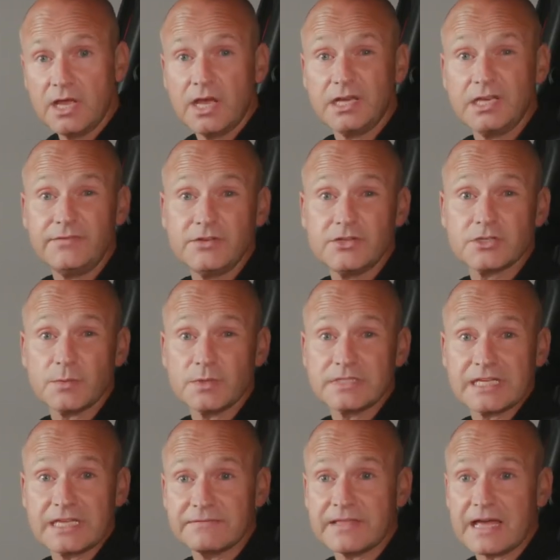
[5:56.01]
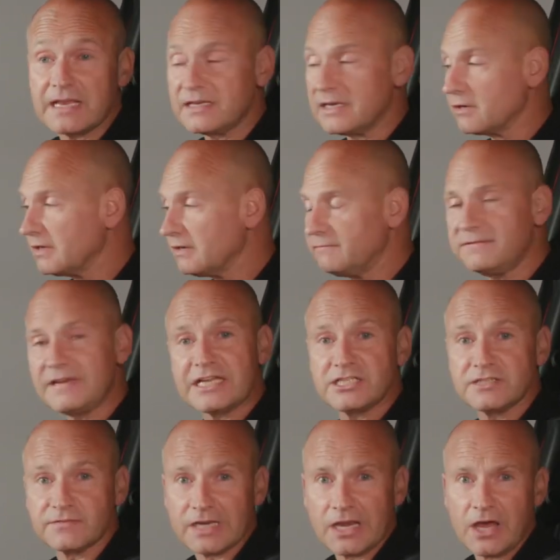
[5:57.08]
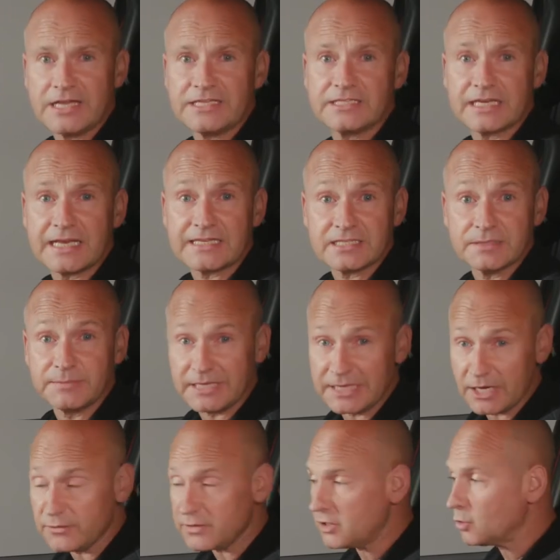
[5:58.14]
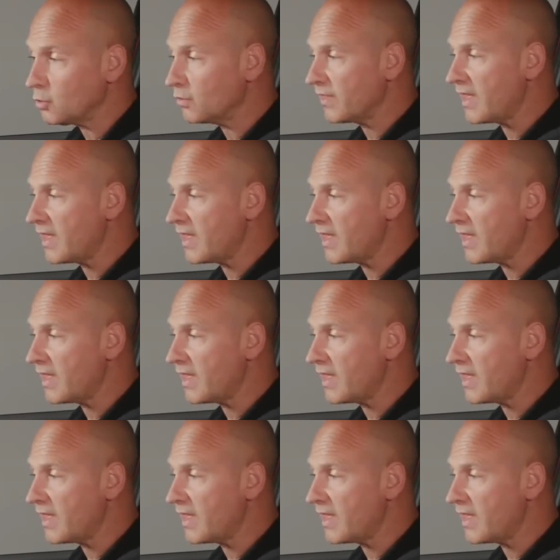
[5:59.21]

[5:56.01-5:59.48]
And if you just want to give that little flash of the lights to let somebody know that you're